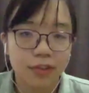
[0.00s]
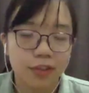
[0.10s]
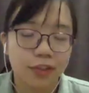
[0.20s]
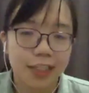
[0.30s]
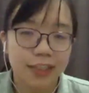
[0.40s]

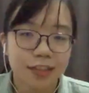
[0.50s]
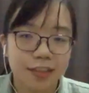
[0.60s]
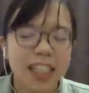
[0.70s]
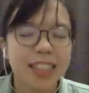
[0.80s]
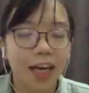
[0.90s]
So that's
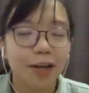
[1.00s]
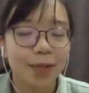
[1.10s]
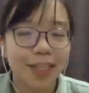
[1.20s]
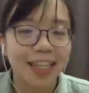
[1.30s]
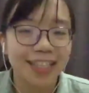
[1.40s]
how
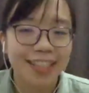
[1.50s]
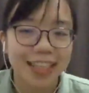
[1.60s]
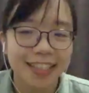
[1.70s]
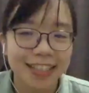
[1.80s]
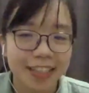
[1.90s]
we get the
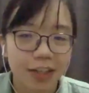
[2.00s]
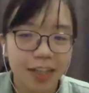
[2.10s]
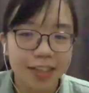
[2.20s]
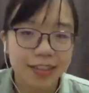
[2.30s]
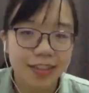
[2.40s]
cancer cell
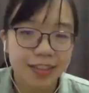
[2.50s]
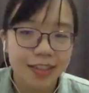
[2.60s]
lines.